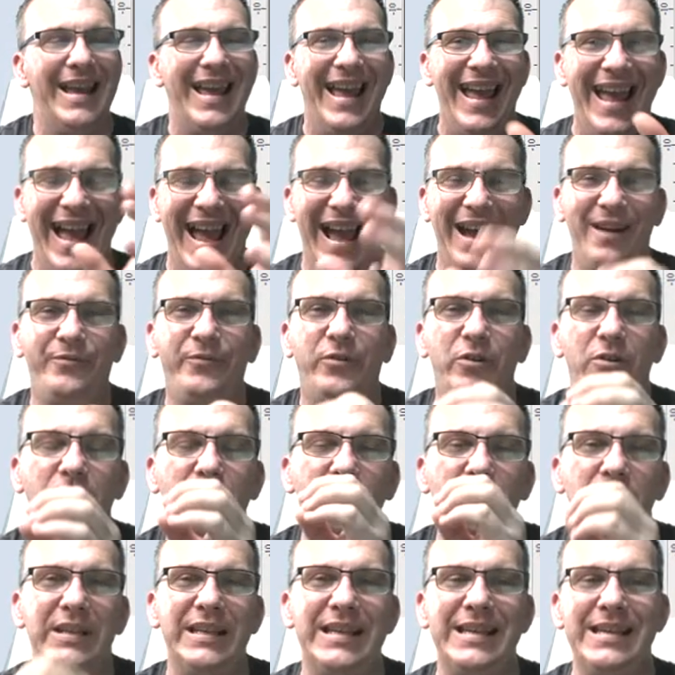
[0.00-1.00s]
after
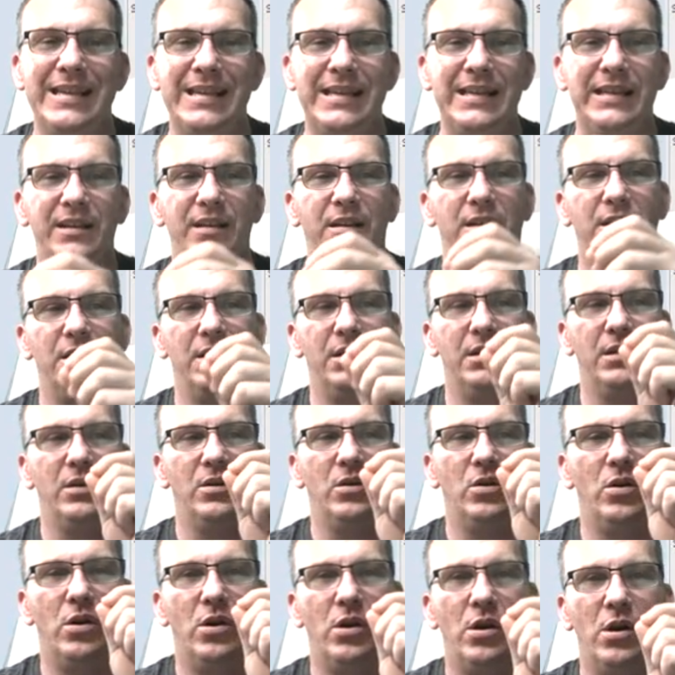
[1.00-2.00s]
the
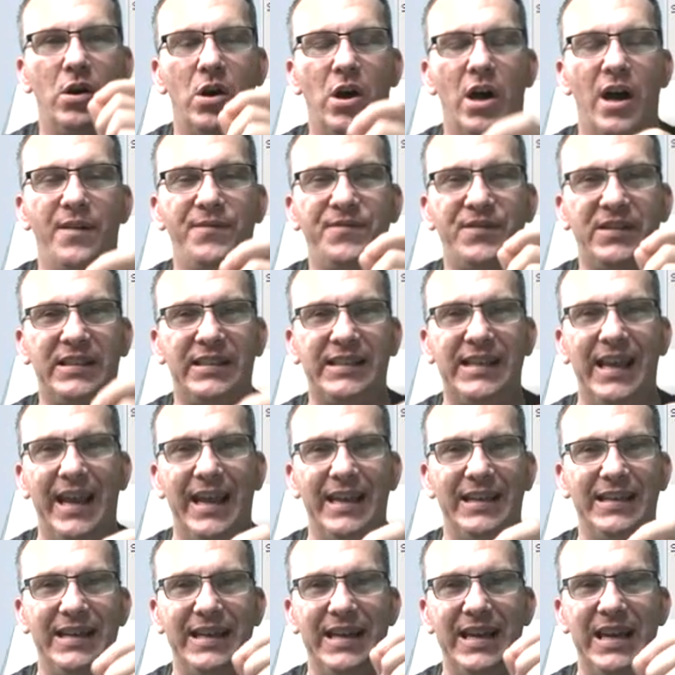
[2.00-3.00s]

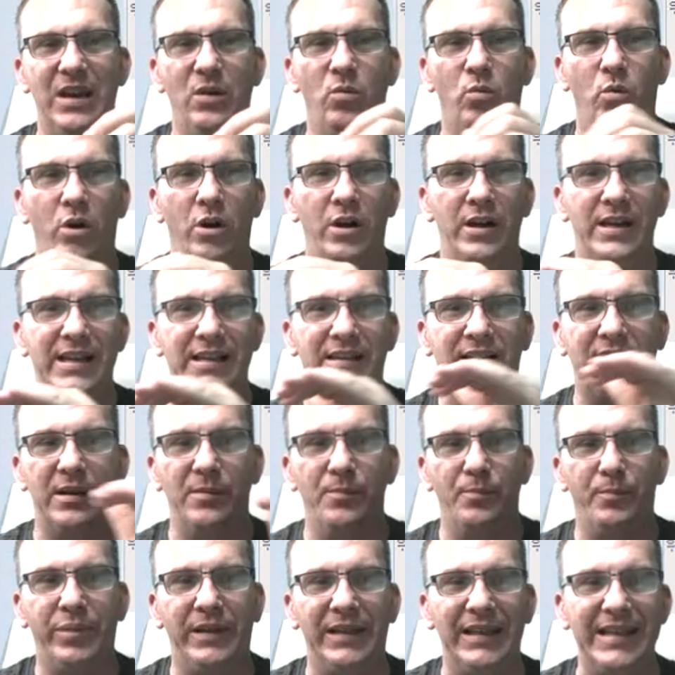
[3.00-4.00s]
offset inward is
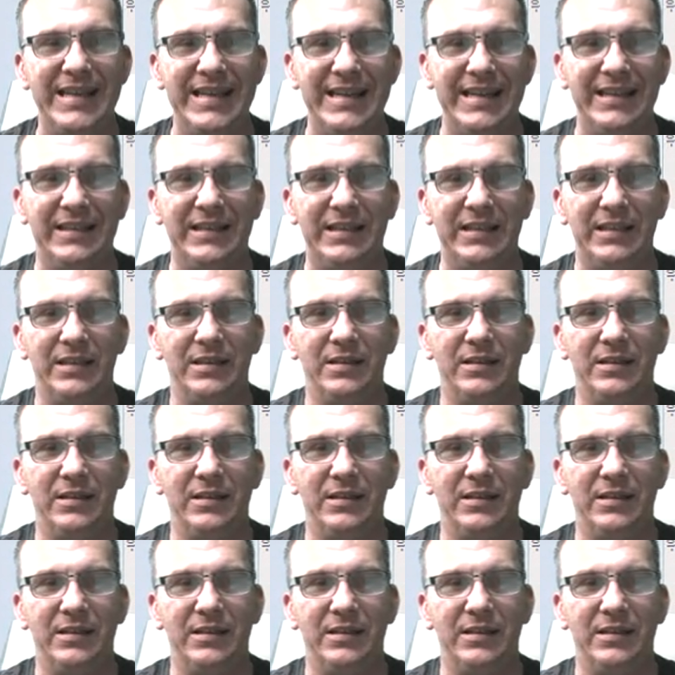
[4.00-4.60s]
complete,